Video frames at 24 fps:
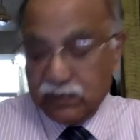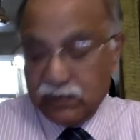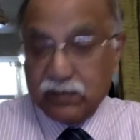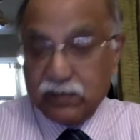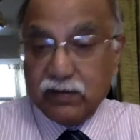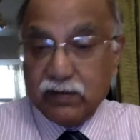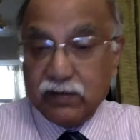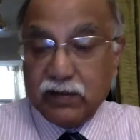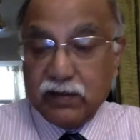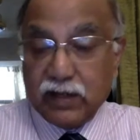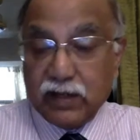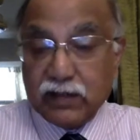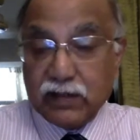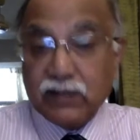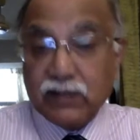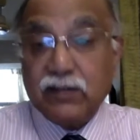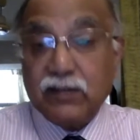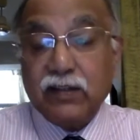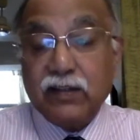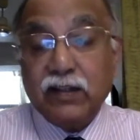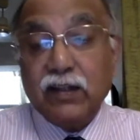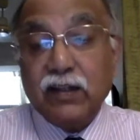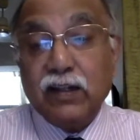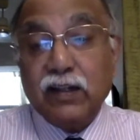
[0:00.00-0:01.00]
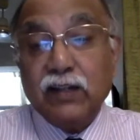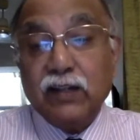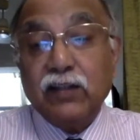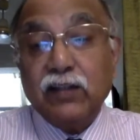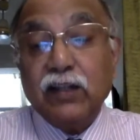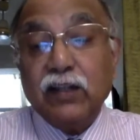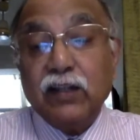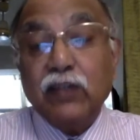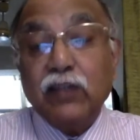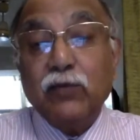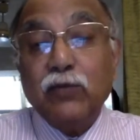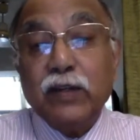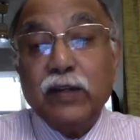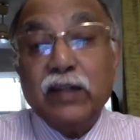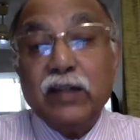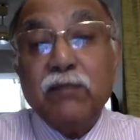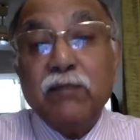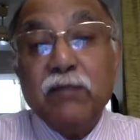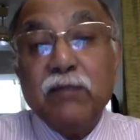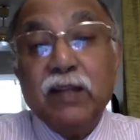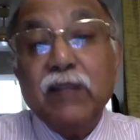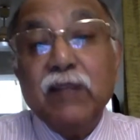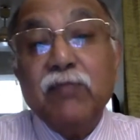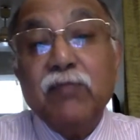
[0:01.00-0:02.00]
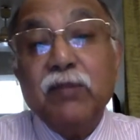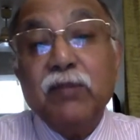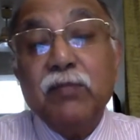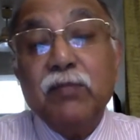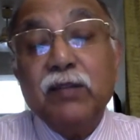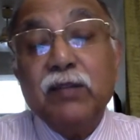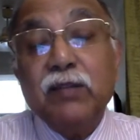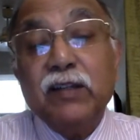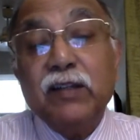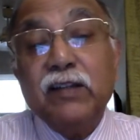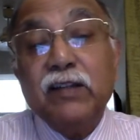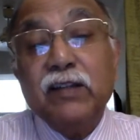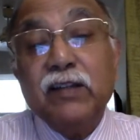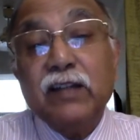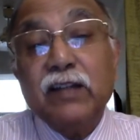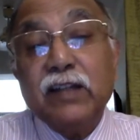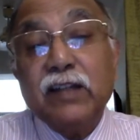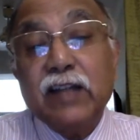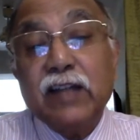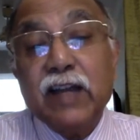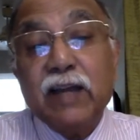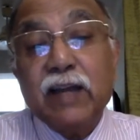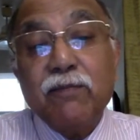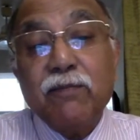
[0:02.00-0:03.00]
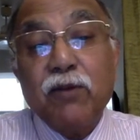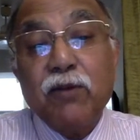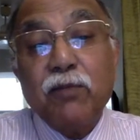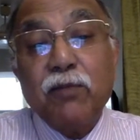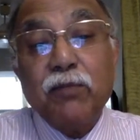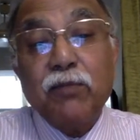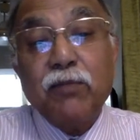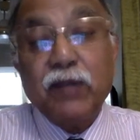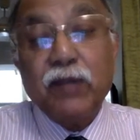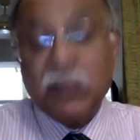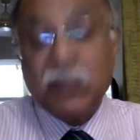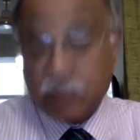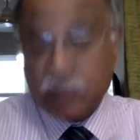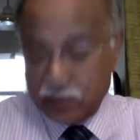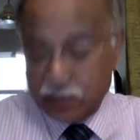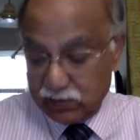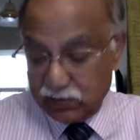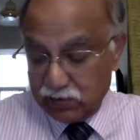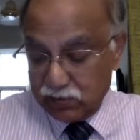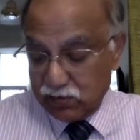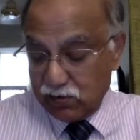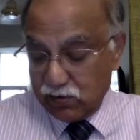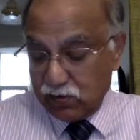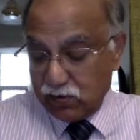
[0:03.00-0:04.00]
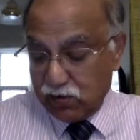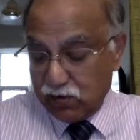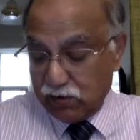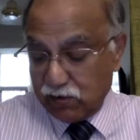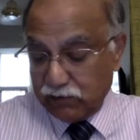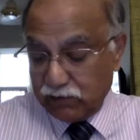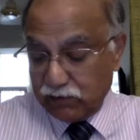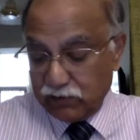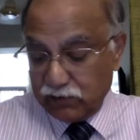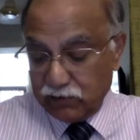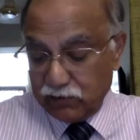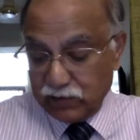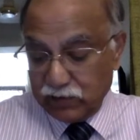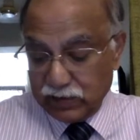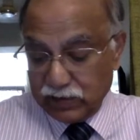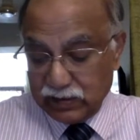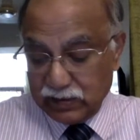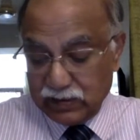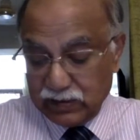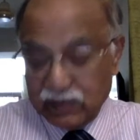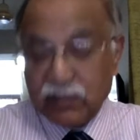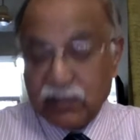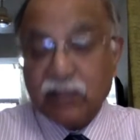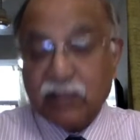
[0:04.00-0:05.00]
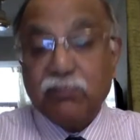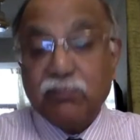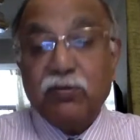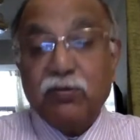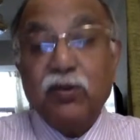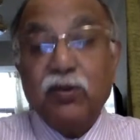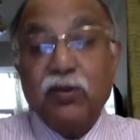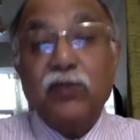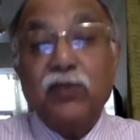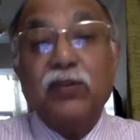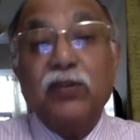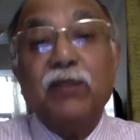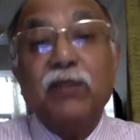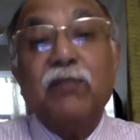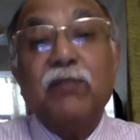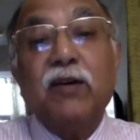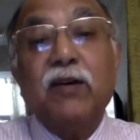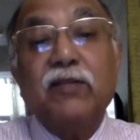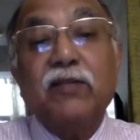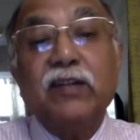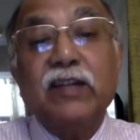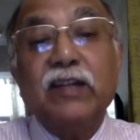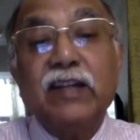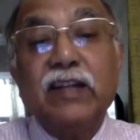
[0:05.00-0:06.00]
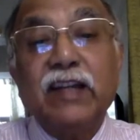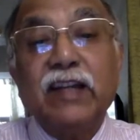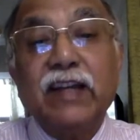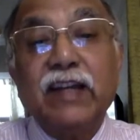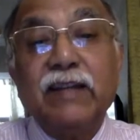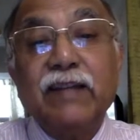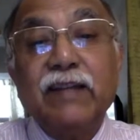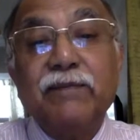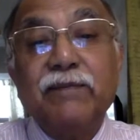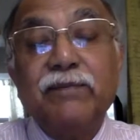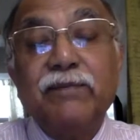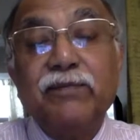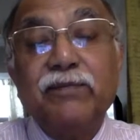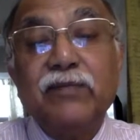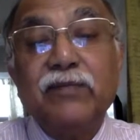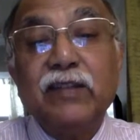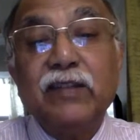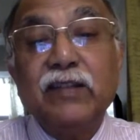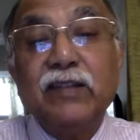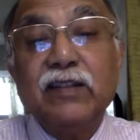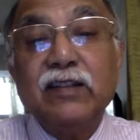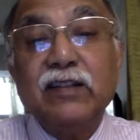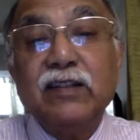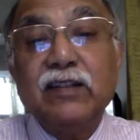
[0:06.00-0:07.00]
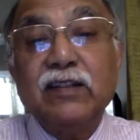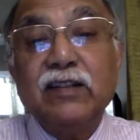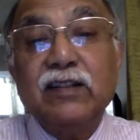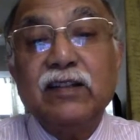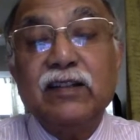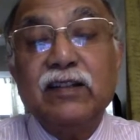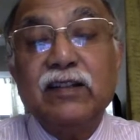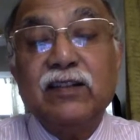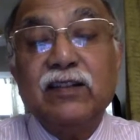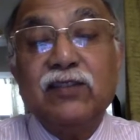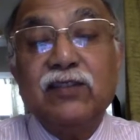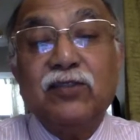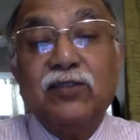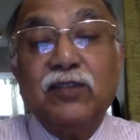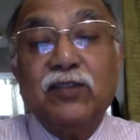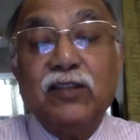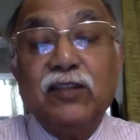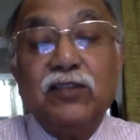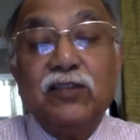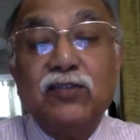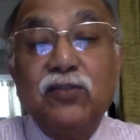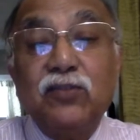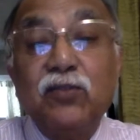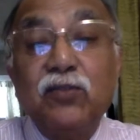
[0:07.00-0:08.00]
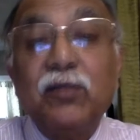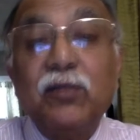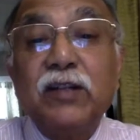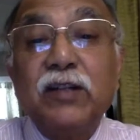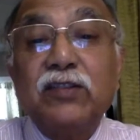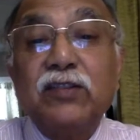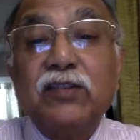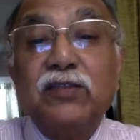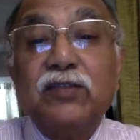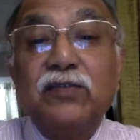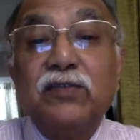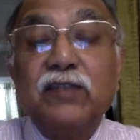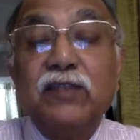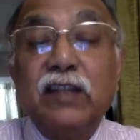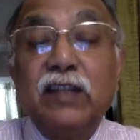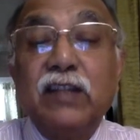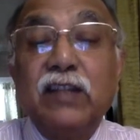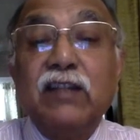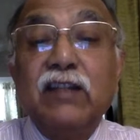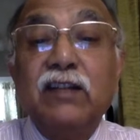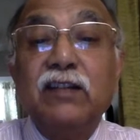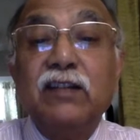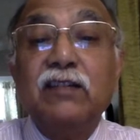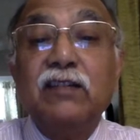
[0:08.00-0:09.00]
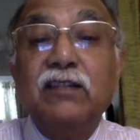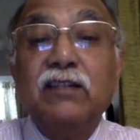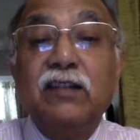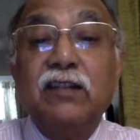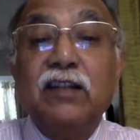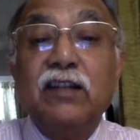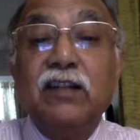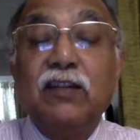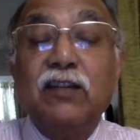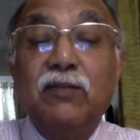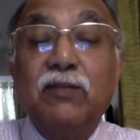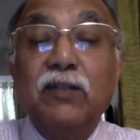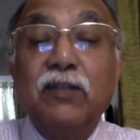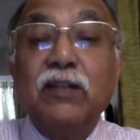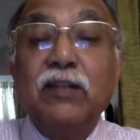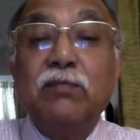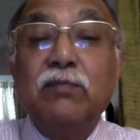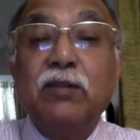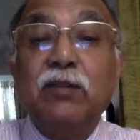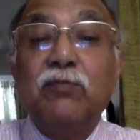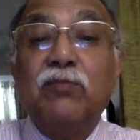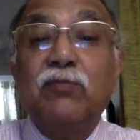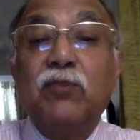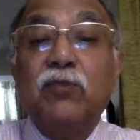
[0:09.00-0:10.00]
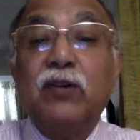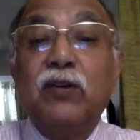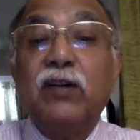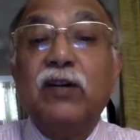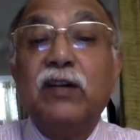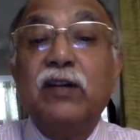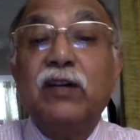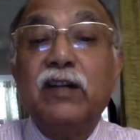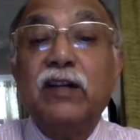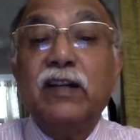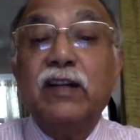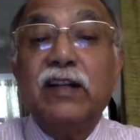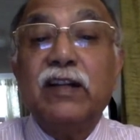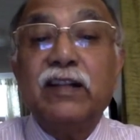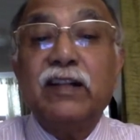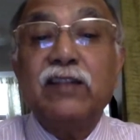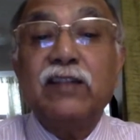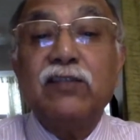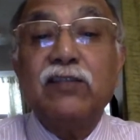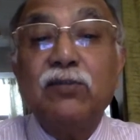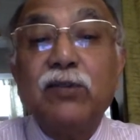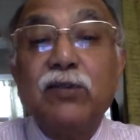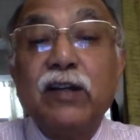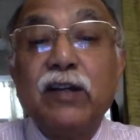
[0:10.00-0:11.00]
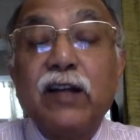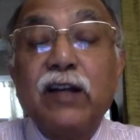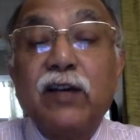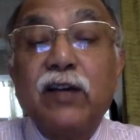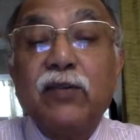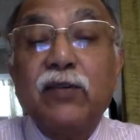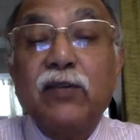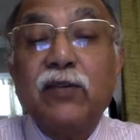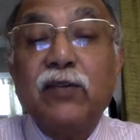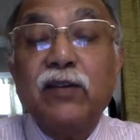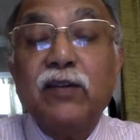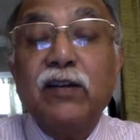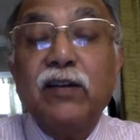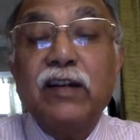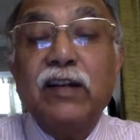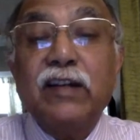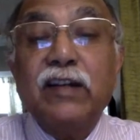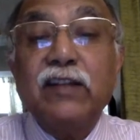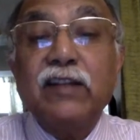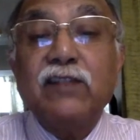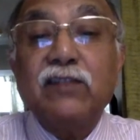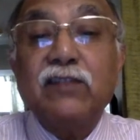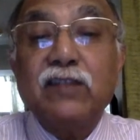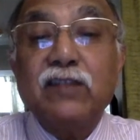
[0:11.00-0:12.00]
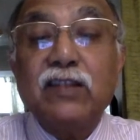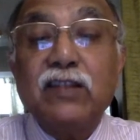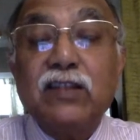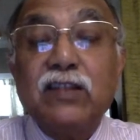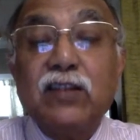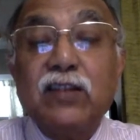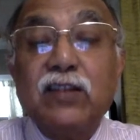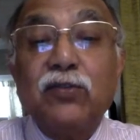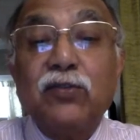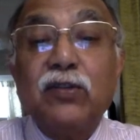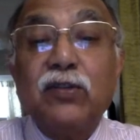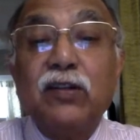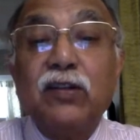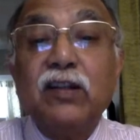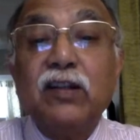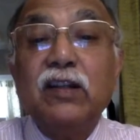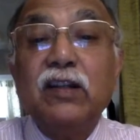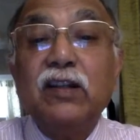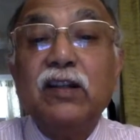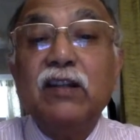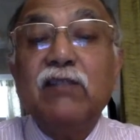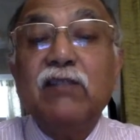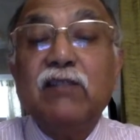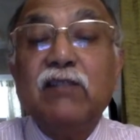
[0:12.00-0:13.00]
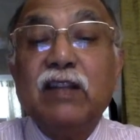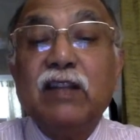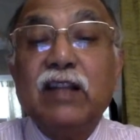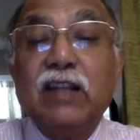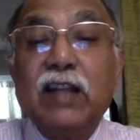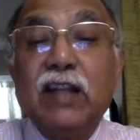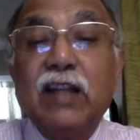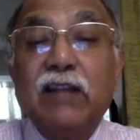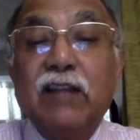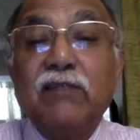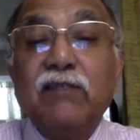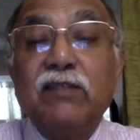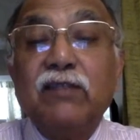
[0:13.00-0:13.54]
that is the 320 million people, that's the entire population of US is below the poverty line. So there's so much of need, the invisible poor. Let us look around, let us reach out with love